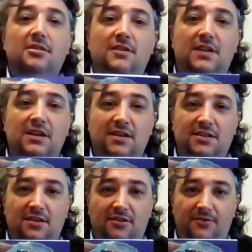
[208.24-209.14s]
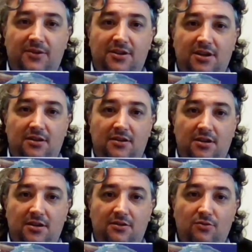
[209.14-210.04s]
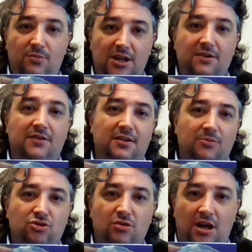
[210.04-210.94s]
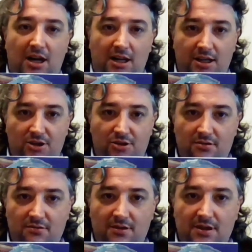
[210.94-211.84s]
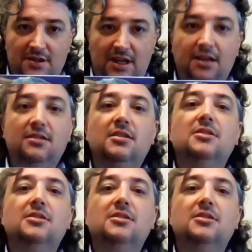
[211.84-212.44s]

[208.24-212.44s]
This is the Riveta, the Romanian, the Timișoara issue. It's like